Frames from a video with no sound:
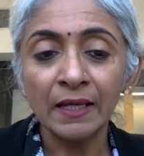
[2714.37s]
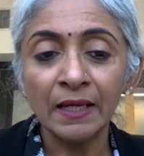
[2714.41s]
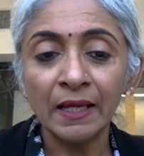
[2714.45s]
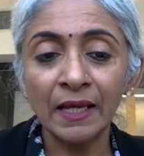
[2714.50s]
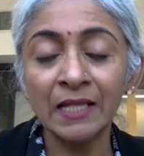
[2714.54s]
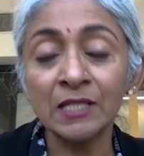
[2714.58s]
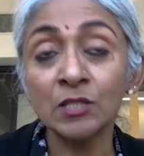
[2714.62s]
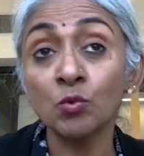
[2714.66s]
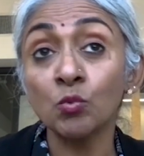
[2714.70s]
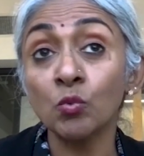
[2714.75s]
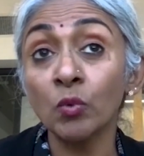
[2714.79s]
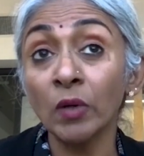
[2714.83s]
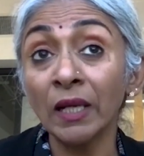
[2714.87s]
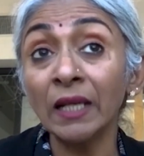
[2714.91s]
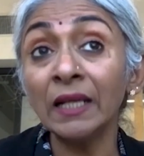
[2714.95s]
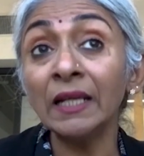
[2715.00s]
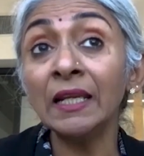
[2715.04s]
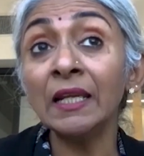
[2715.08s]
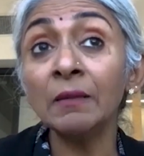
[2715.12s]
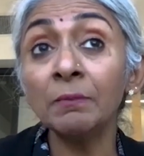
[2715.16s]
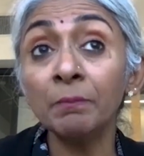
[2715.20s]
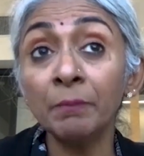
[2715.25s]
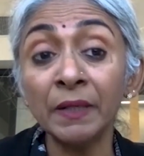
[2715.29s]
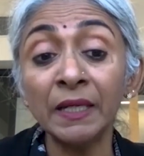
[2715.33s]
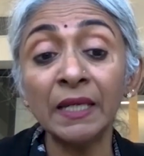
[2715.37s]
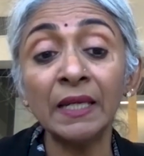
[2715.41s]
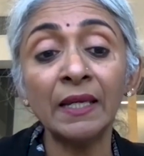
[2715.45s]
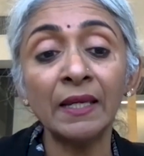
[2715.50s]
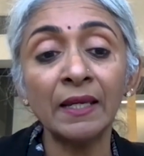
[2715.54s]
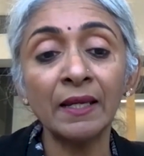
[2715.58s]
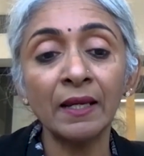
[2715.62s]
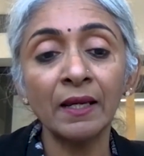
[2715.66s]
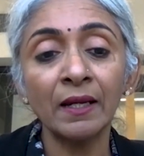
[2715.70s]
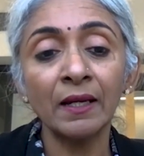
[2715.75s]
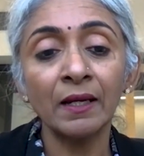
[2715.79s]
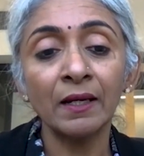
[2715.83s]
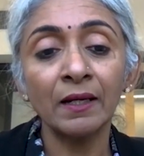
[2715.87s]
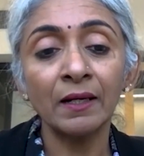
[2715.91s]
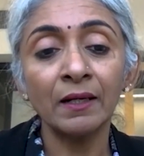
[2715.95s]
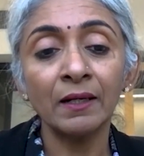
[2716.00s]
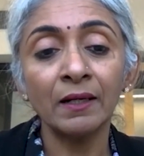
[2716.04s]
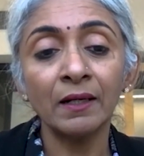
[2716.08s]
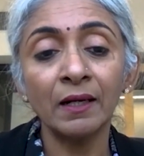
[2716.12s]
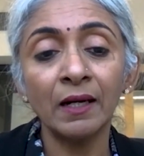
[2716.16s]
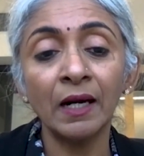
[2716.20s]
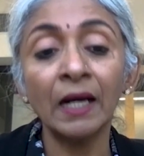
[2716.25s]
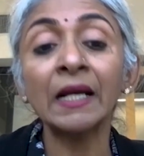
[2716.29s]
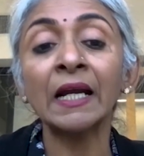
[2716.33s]
it's really being
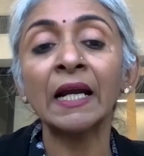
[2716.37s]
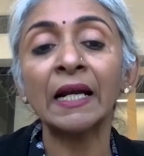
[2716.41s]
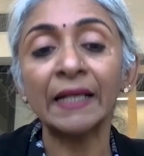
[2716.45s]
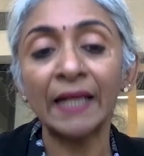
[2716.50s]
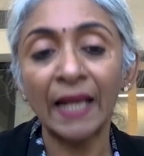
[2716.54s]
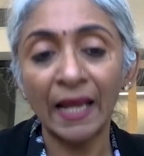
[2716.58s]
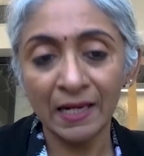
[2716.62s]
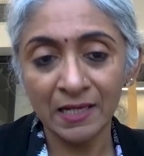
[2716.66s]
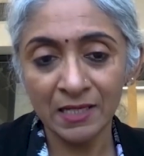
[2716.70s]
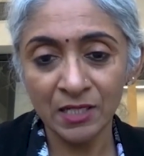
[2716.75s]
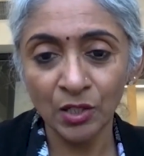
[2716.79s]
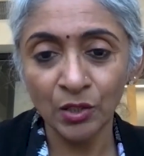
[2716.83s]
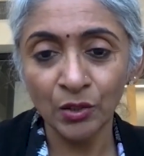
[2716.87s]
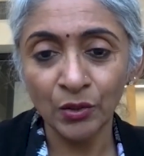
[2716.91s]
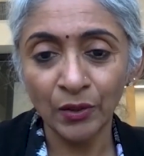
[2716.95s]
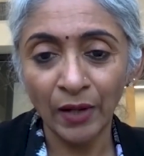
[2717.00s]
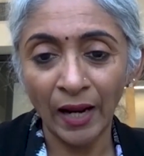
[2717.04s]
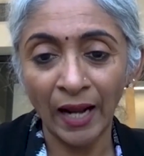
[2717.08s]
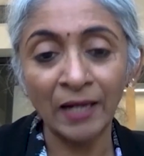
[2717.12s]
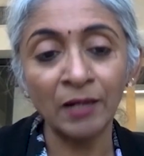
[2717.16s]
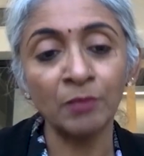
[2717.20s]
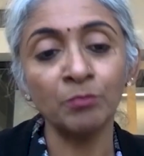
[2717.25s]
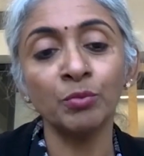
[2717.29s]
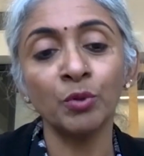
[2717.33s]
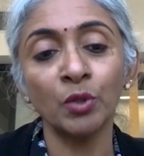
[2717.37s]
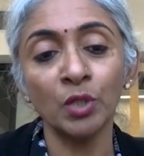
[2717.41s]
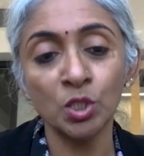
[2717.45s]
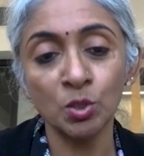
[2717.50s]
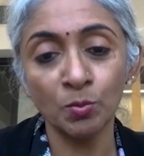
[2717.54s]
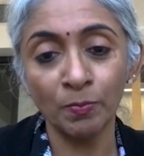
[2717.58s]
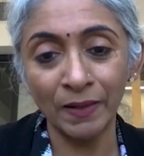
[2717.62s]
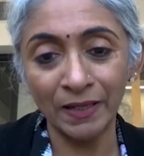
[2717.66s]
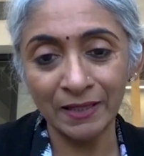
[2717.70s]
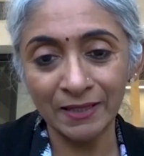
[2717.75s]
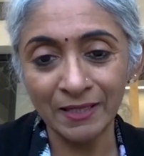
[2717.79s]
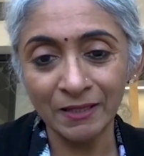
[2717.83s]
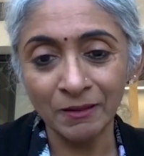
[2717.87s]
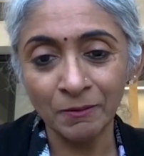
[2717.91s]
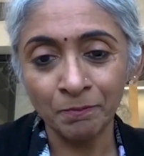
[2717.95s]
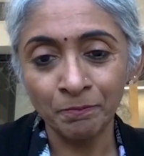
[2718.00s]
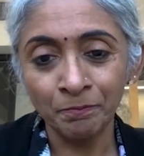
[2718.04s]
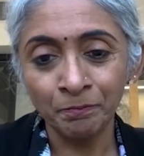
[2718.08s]
a connector and a bridge builder.